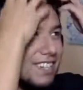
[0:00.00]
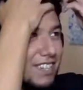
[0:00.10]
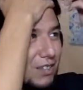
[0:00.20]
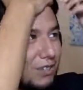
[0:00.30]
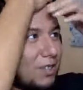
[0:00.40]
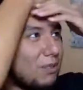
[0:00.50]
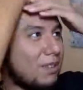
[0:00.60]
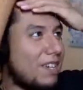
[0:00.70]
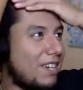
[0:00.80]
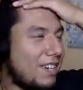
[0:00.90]
They
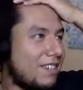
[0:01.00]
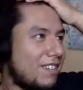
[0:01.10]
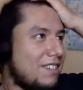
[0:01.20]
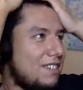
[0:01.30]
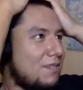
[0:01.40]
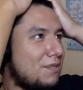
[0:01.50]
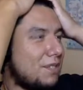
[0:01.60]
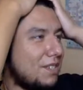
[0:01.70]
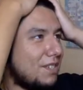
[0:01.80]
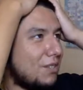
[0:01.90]
relate the
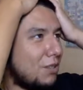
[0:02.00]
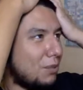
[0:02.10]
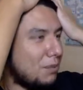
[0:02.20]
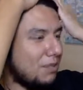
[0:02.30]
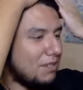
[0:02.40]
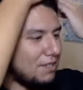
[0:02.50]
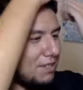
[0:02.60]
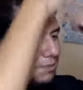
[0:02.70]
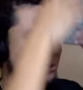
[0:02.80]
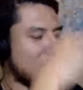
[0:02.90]
different yoga positions
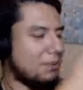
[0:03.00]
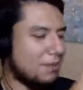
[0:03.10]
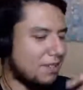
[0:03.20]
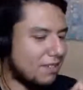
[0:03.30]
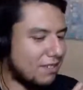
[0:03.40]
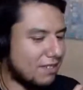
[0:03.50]
to Pokemon.